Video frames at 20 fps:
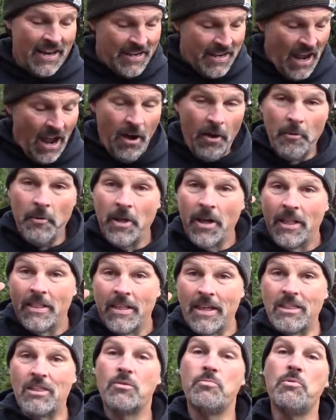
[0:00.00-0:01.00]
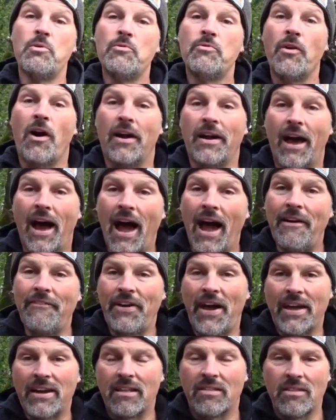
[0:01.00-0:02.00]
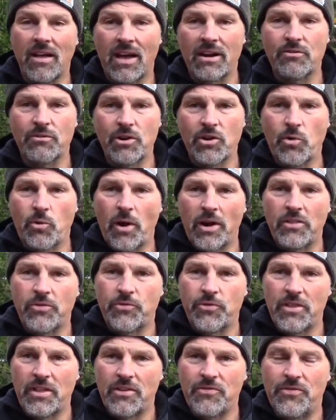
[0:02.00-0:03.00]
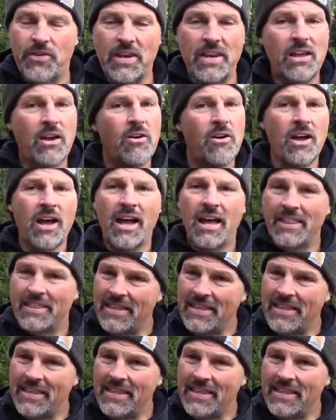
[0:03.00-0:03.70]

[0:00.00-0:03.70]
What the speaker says: Now, let's move on. I've had a lot of requests for this video.